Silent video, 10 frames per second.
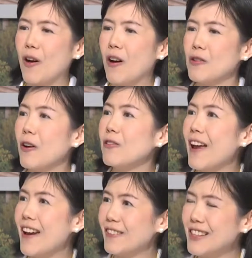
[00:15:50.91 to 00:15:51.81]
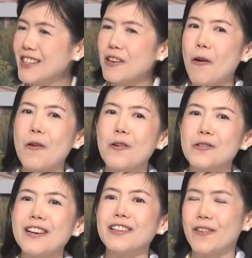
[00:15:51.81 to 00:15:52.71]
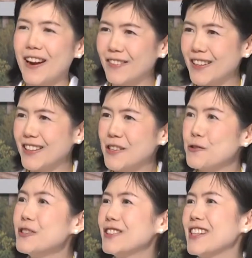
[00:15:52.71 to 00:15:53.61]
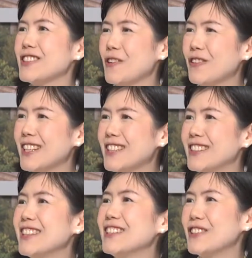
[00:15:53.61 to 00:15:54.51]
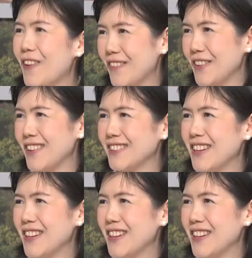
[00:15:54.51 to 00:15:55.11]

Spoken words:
oral area or anal area. Use just only genital area.